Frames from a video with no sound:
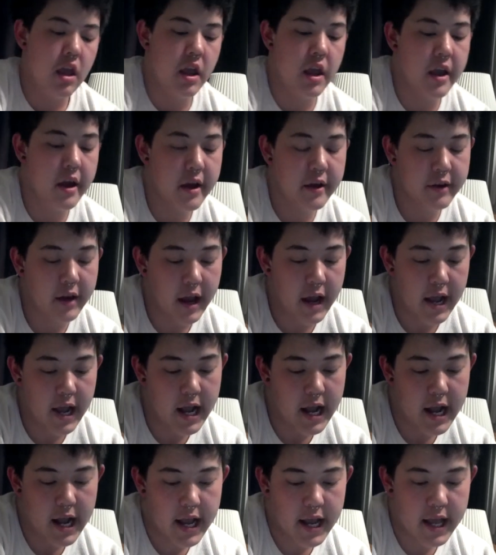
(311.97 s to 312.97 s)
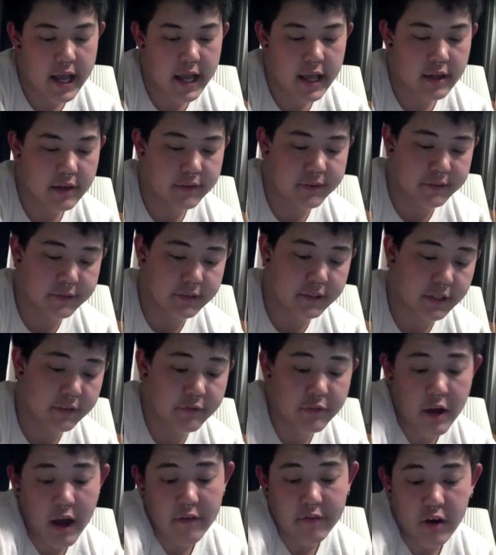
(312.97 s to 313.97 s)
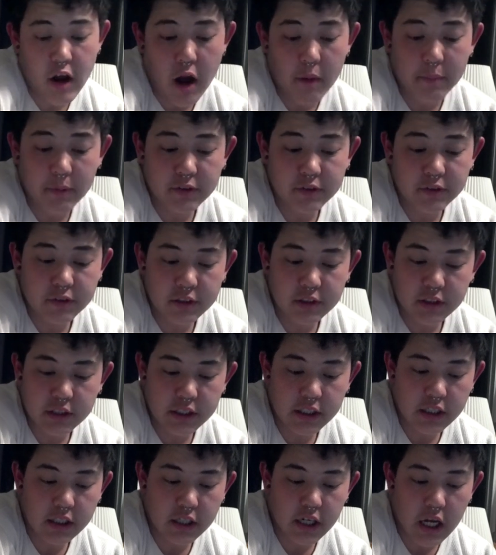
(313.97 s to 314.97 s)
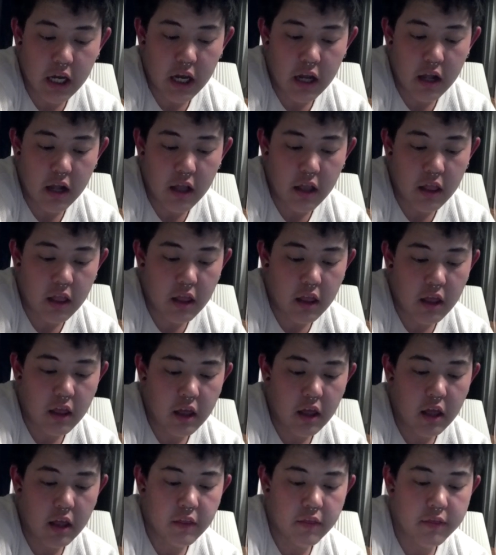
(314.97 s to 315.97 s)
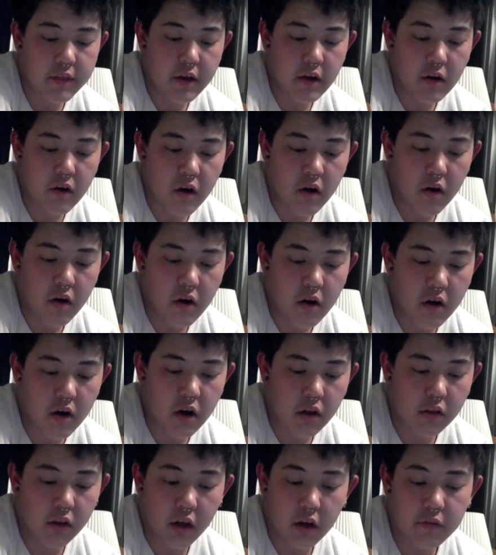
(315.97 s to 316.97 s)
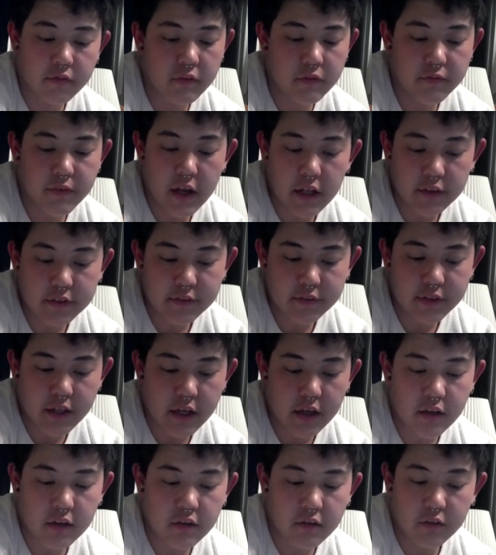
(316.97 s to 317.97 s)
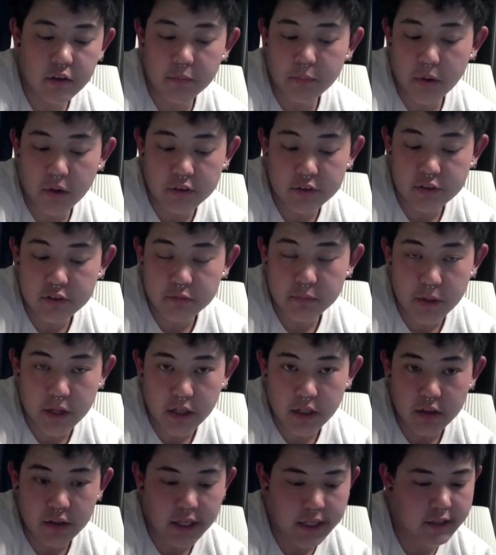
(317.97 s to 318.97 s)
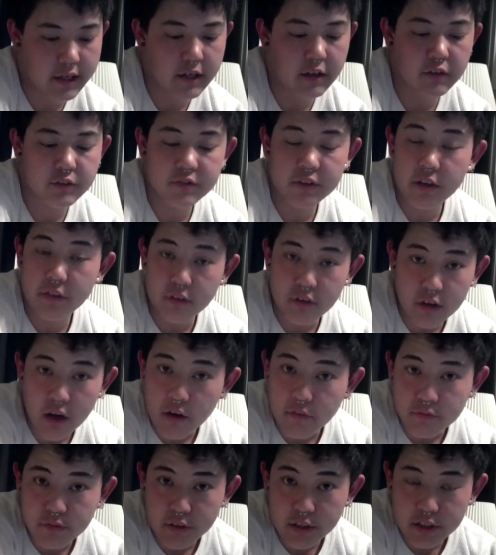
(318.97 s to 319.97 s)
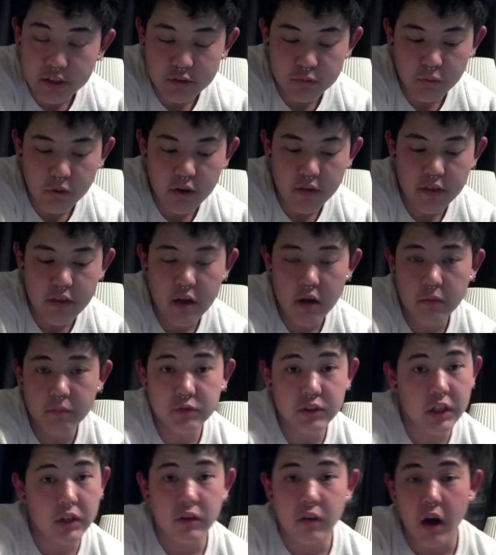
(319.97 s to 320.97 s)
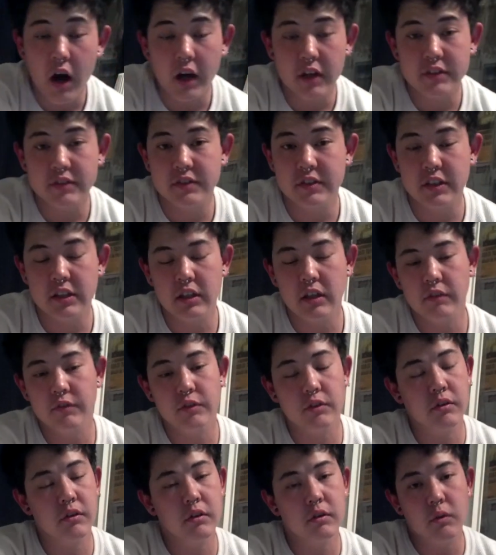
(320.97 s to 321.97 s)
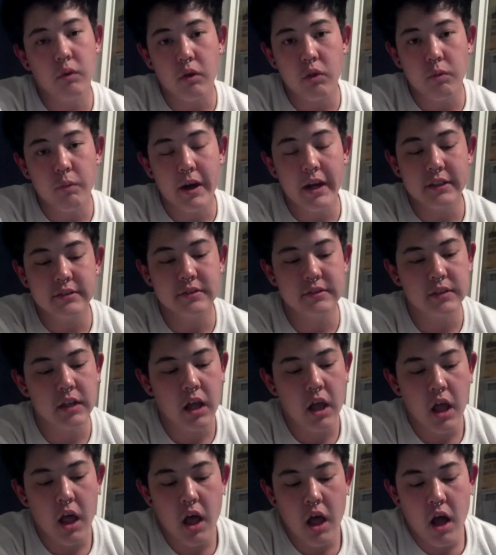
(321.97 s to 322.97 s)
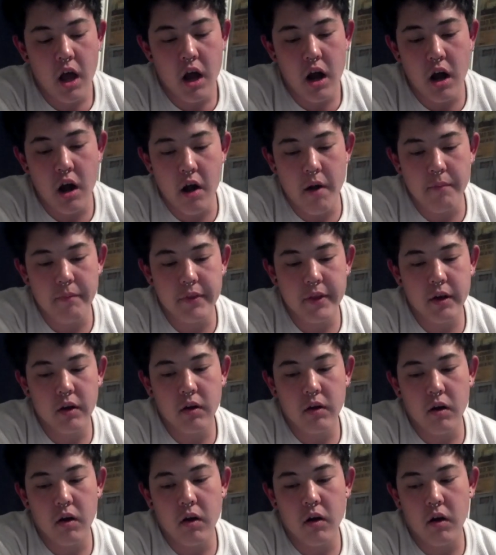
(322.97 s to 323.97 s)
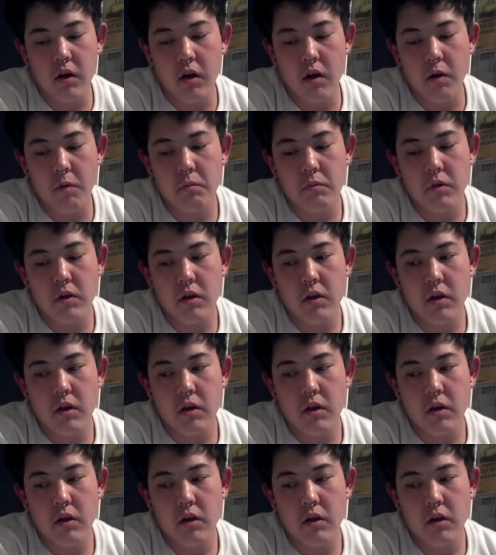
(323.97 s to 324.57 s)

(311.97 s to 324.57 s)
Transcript: if you have an opportunity, there are a lot of events that you could participate in. Like, I know Southern Comfort is one of them. Gender Odyssey, if you're in the Northwest. There are